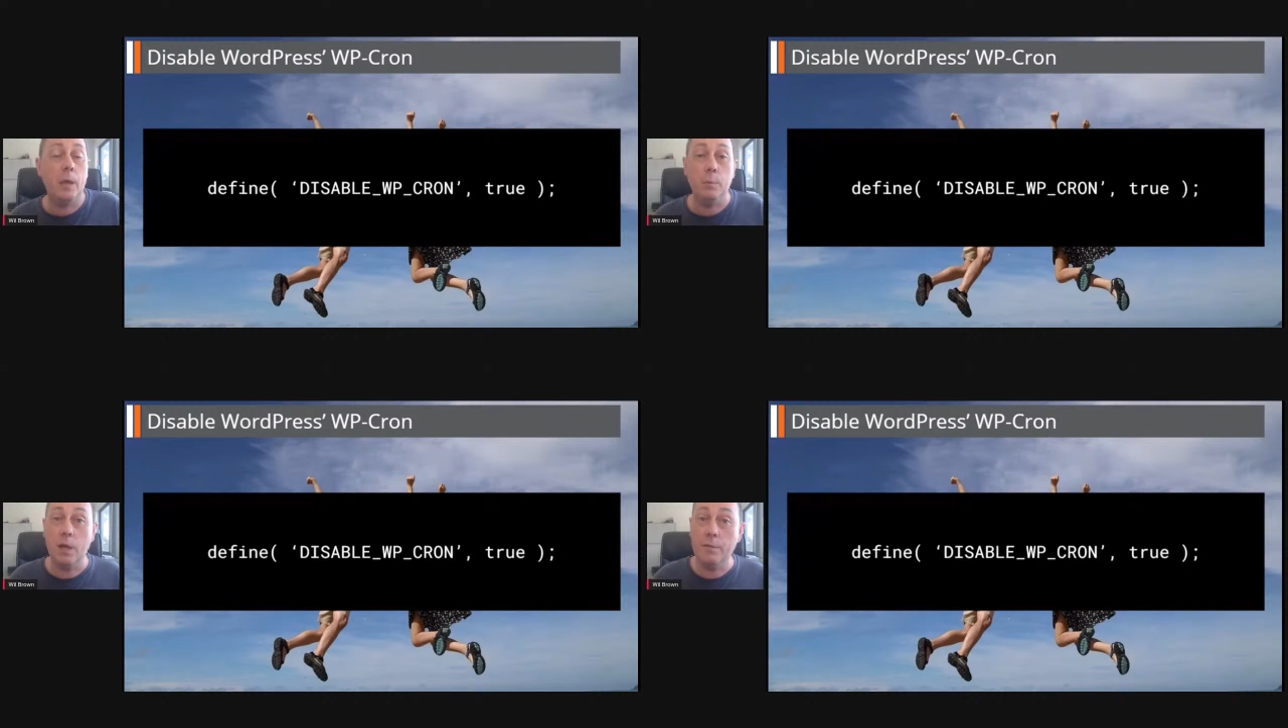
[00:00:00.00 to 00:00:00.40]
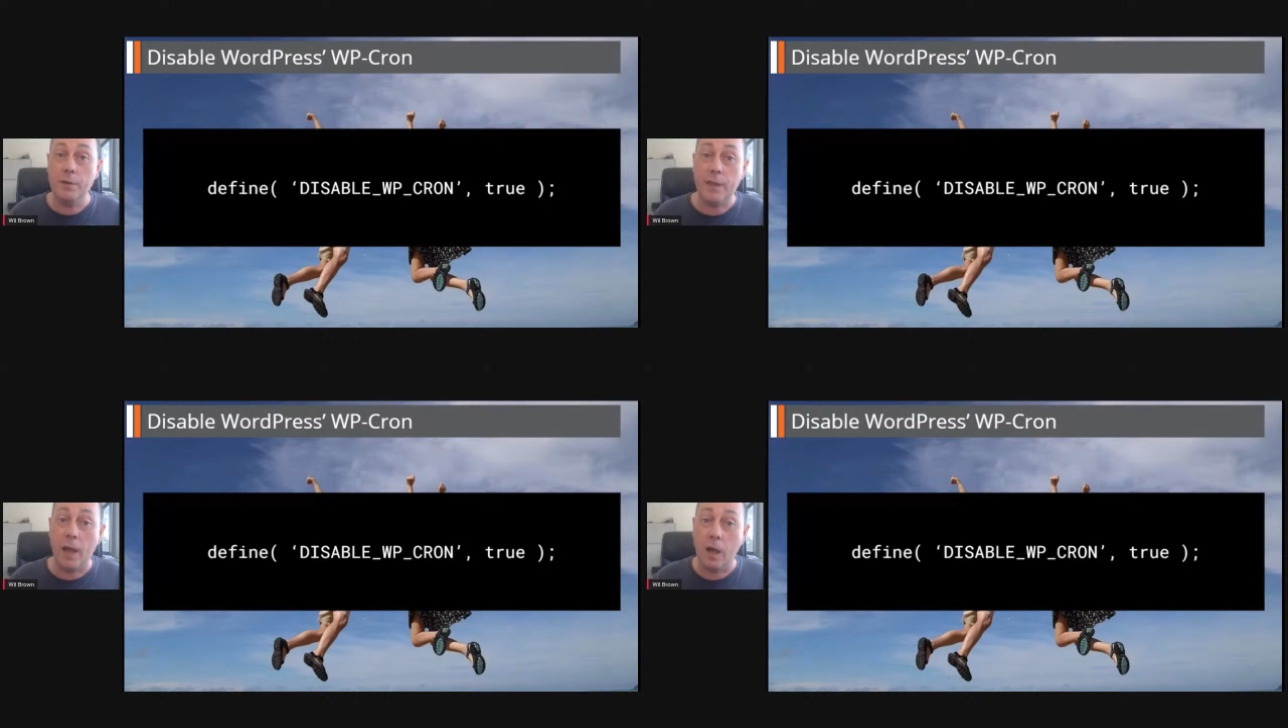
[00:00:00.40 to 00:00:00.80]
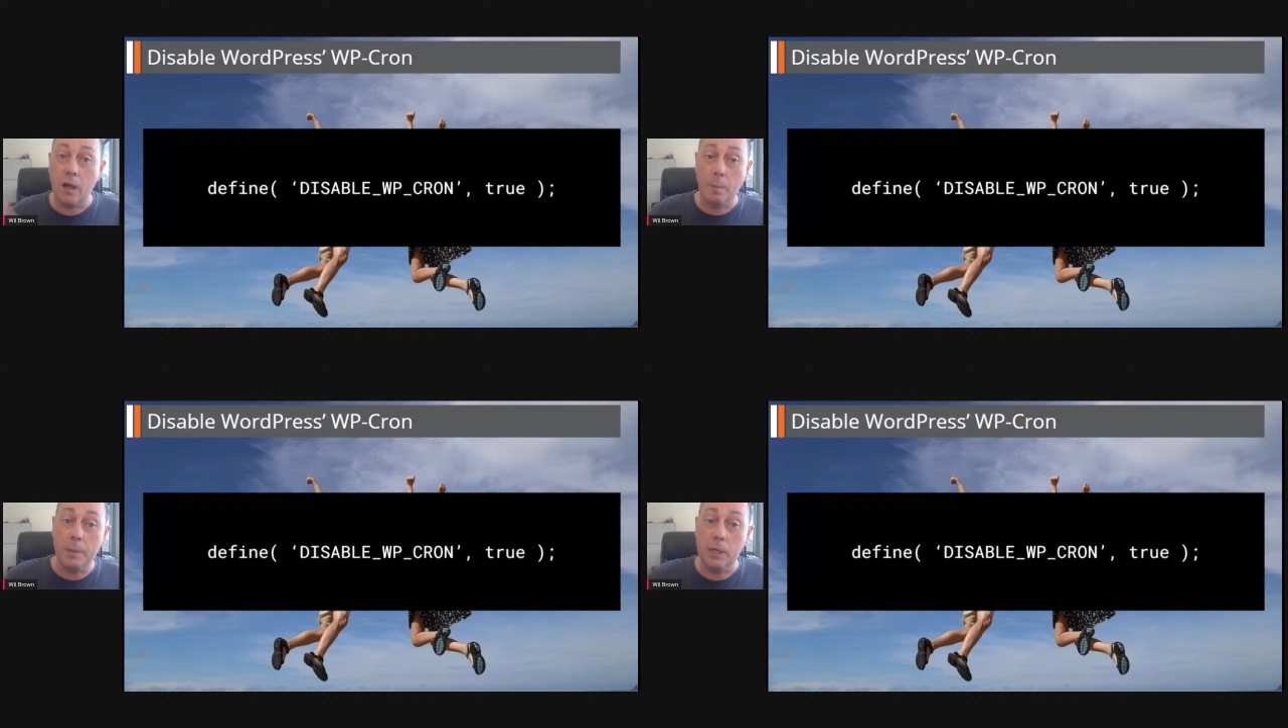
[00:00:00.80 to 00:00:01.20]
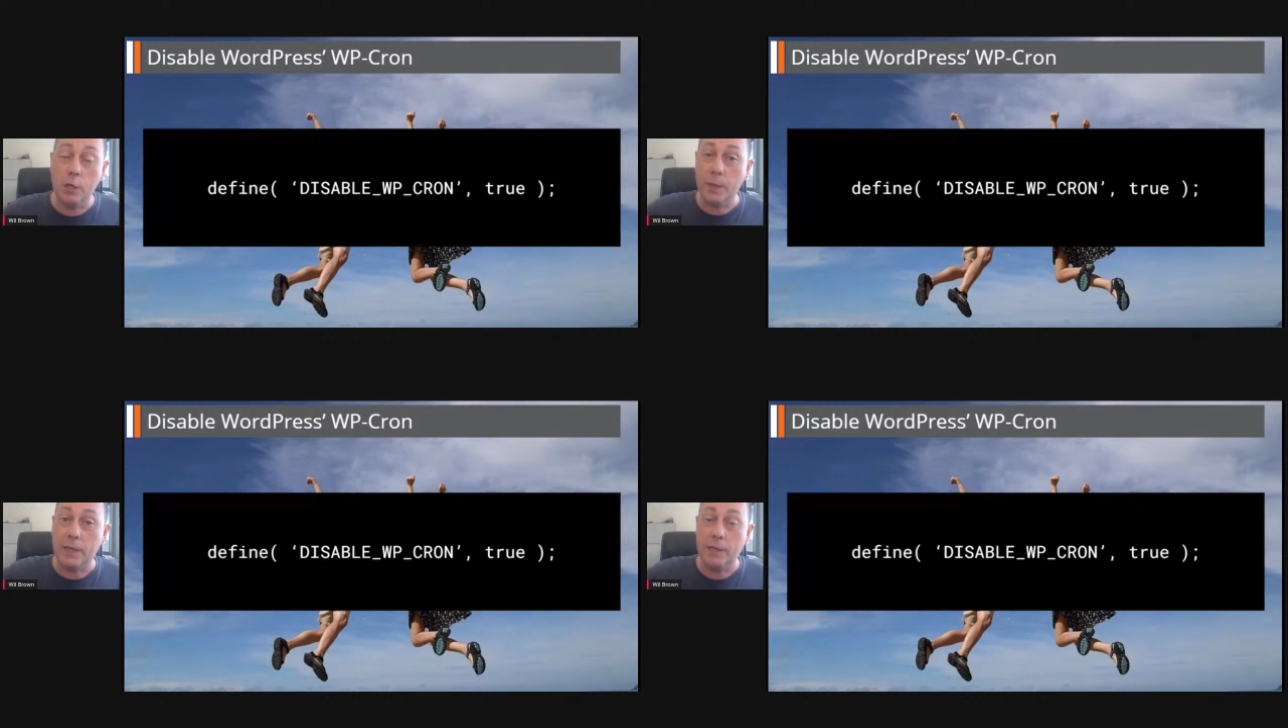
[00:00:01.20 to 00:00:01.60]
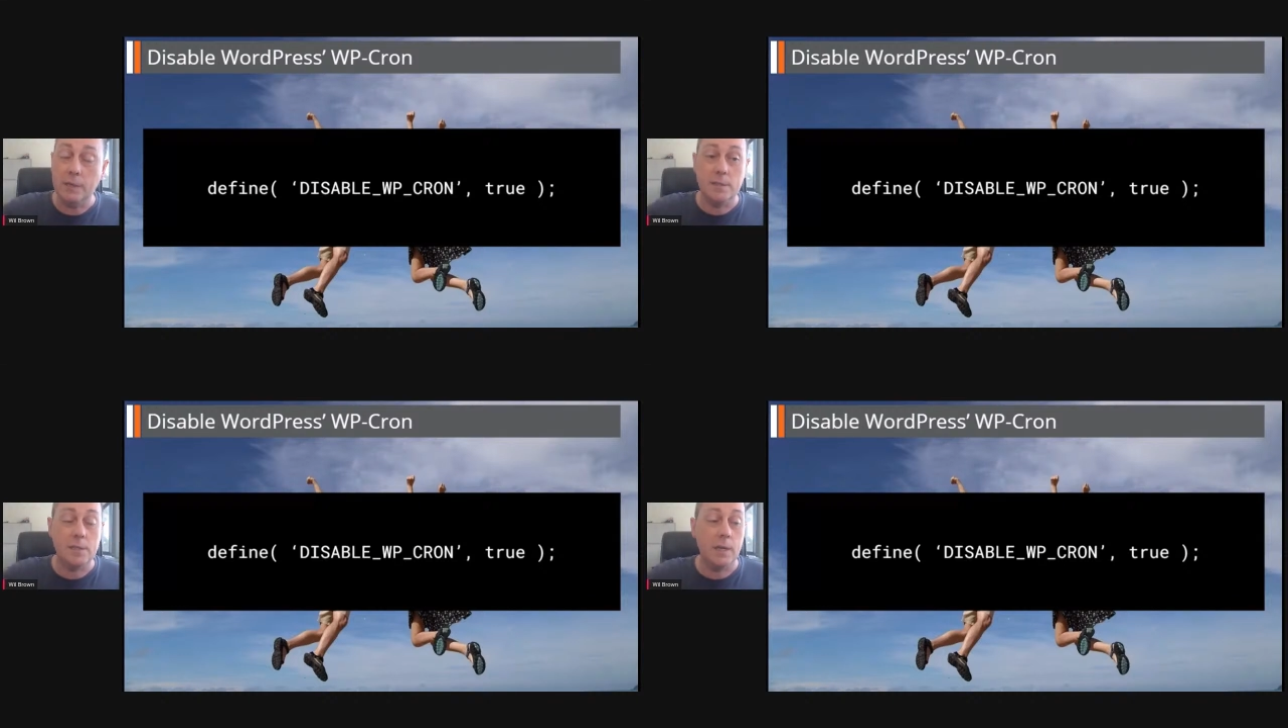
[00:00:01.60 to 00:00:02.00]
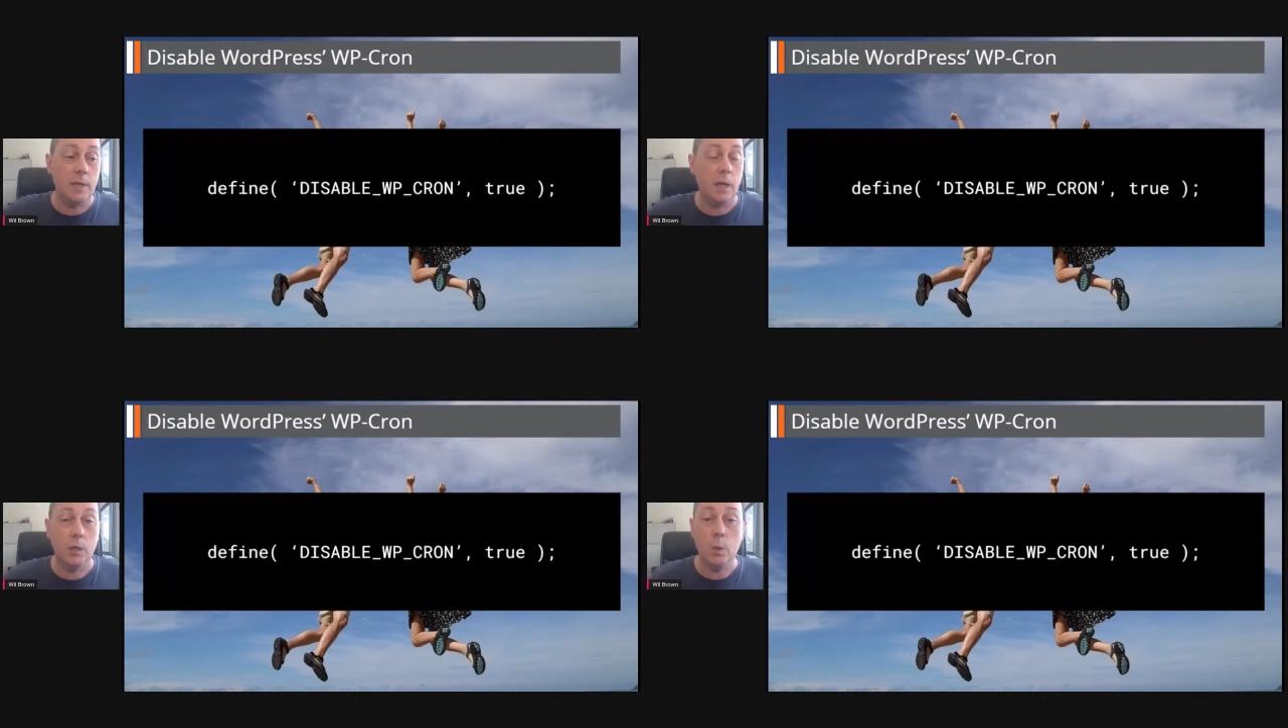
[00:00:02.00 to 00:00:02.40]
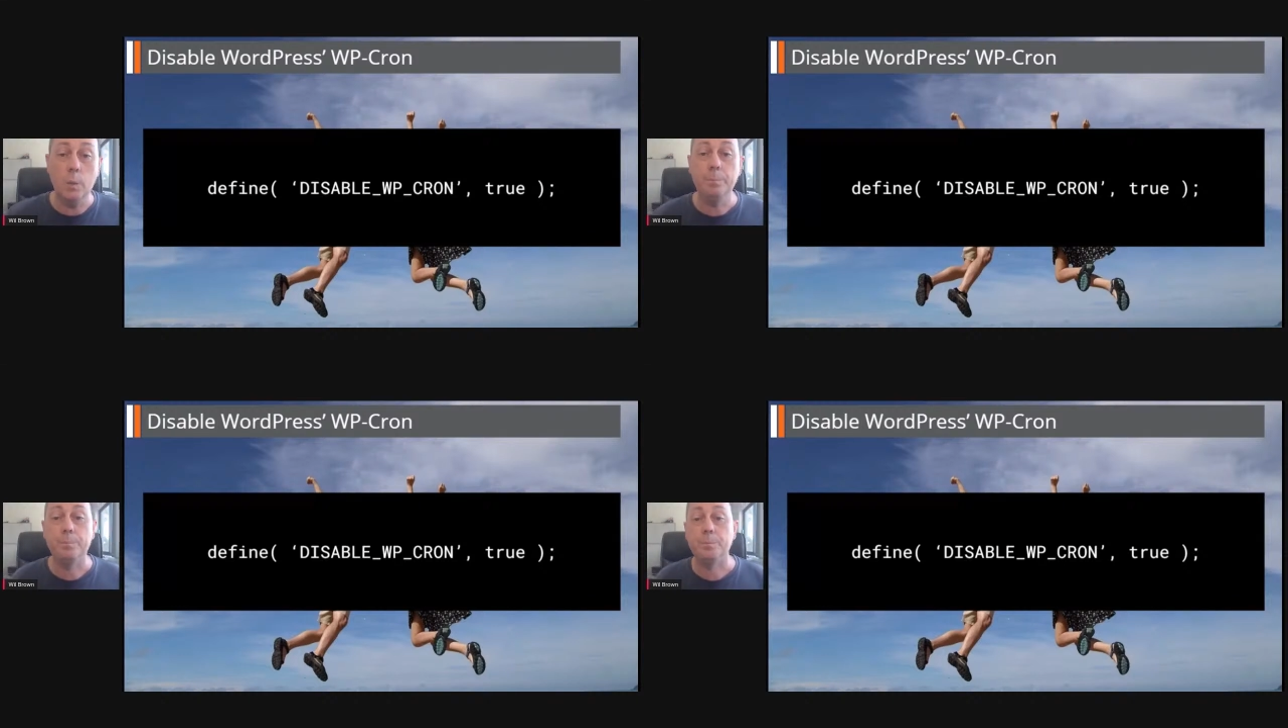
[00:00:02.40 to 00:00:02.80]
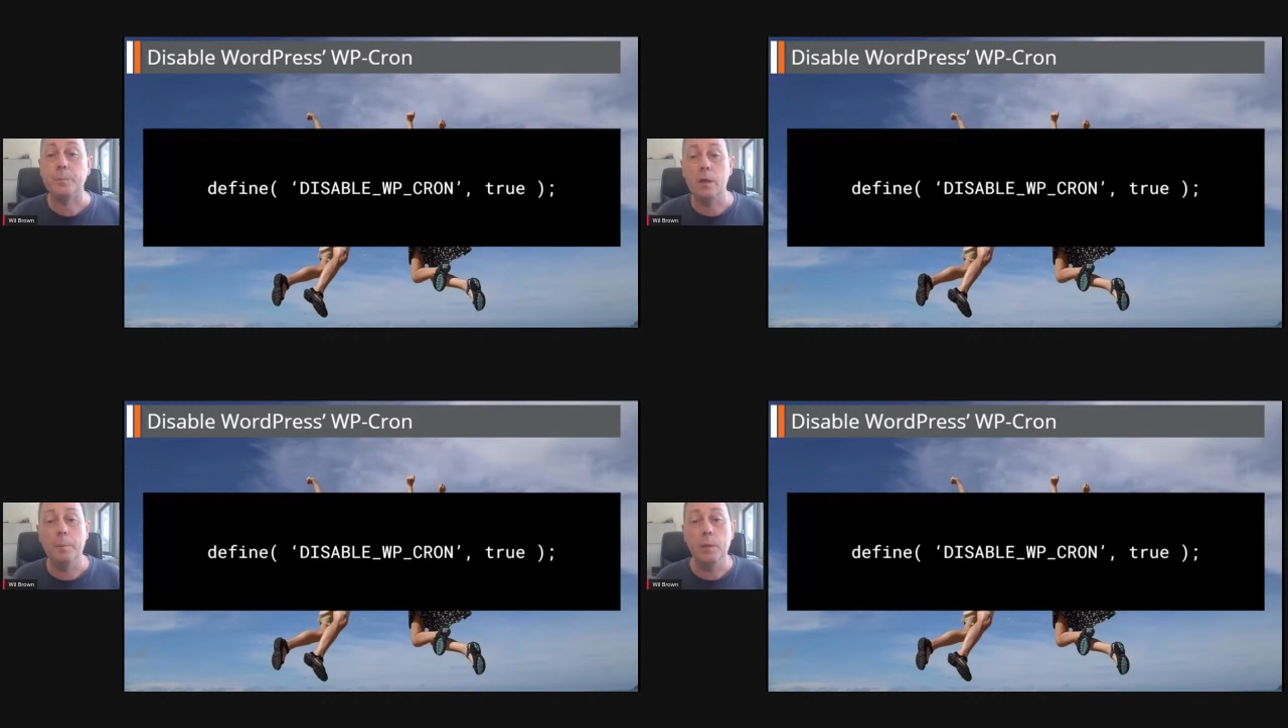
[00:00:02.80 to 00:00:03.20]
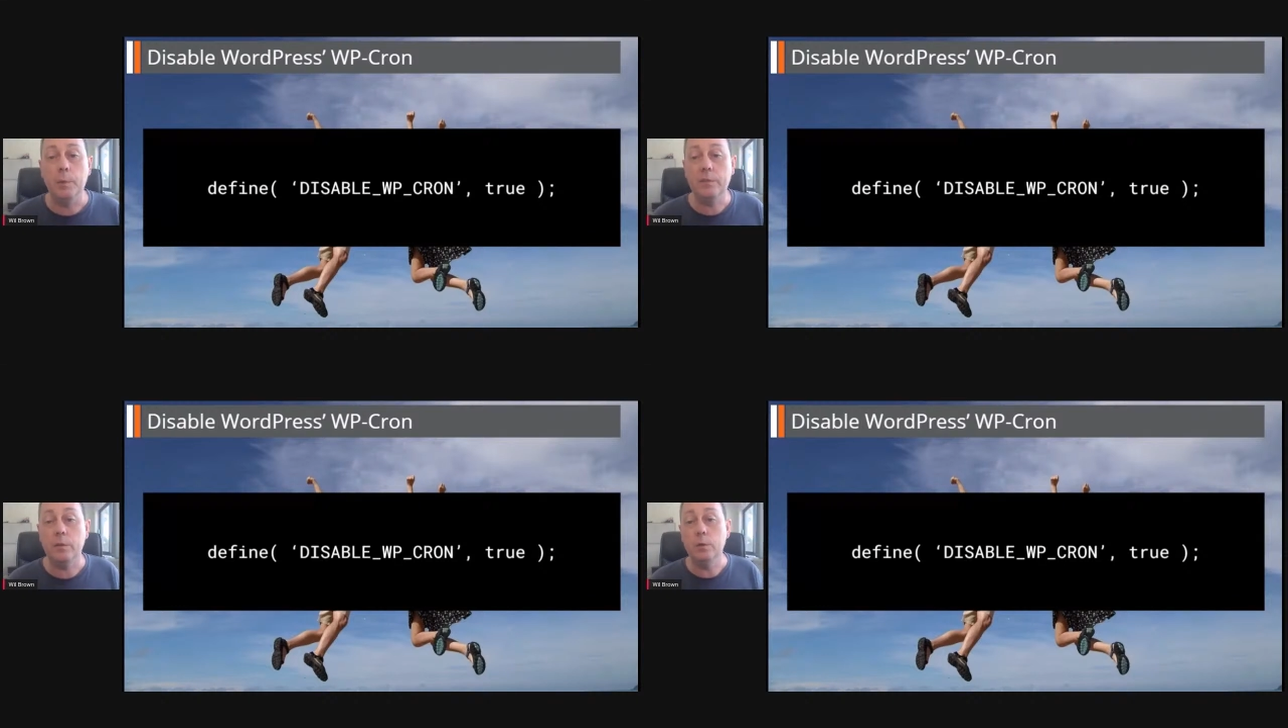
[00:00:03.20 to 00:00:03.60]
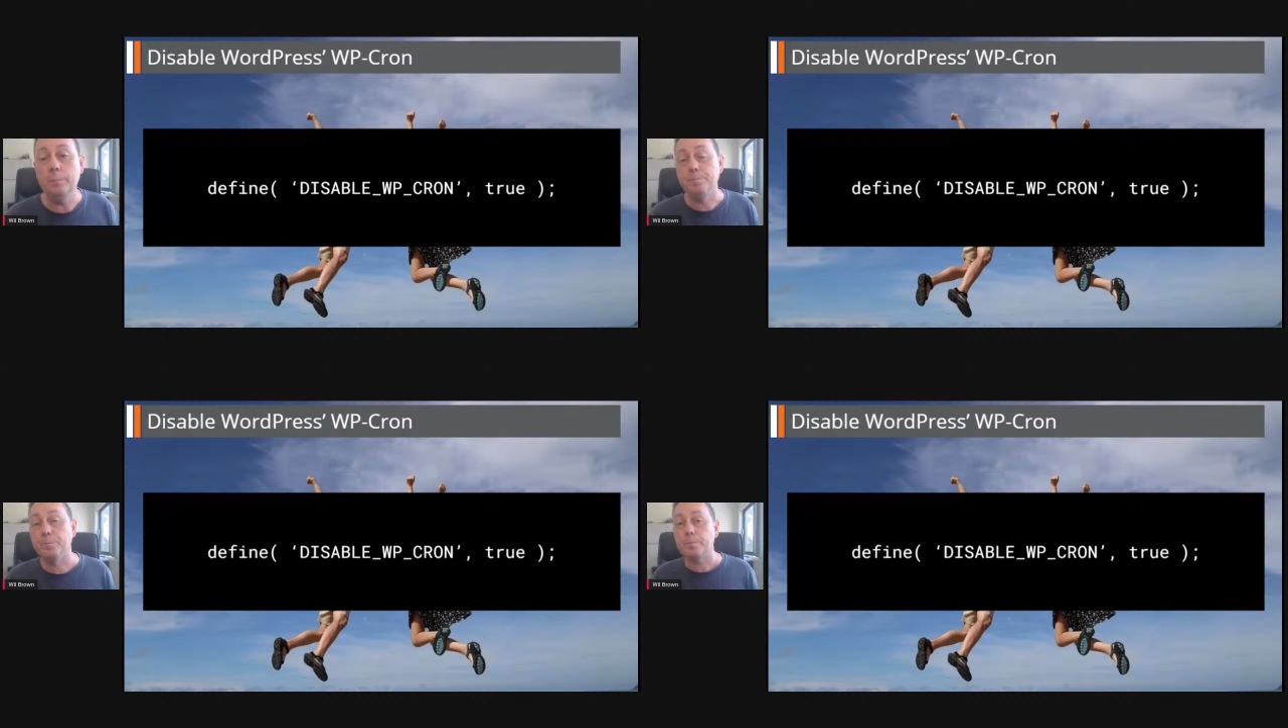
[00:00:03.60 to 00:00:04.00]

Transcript: And we covered that a couple of quickies ago, a couple of weeks ago.